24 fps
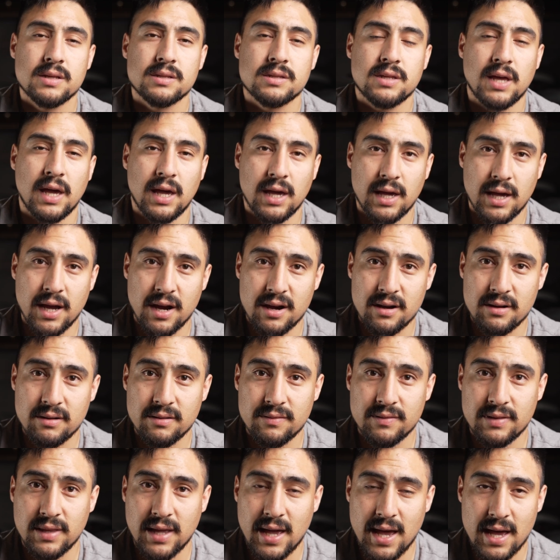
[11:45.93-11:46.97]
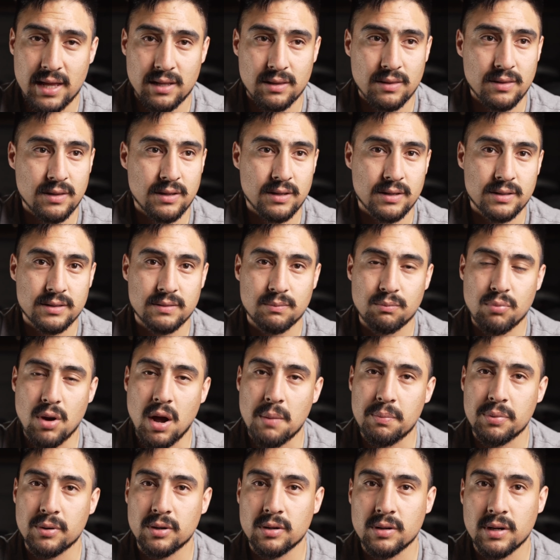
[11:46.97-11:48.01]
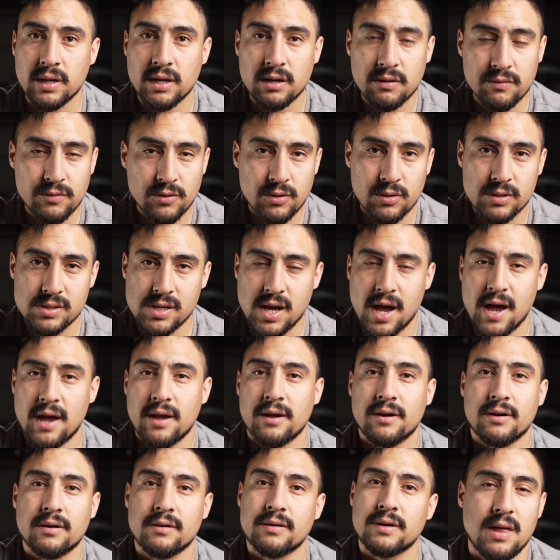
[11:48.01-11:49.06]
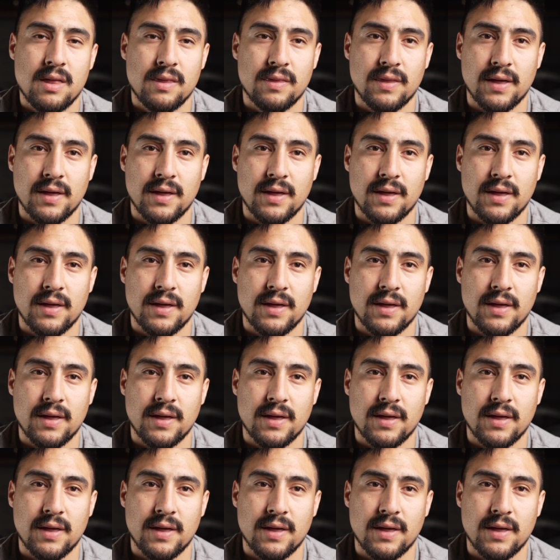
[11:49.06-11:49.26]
taken care of and they had the proper interview attire.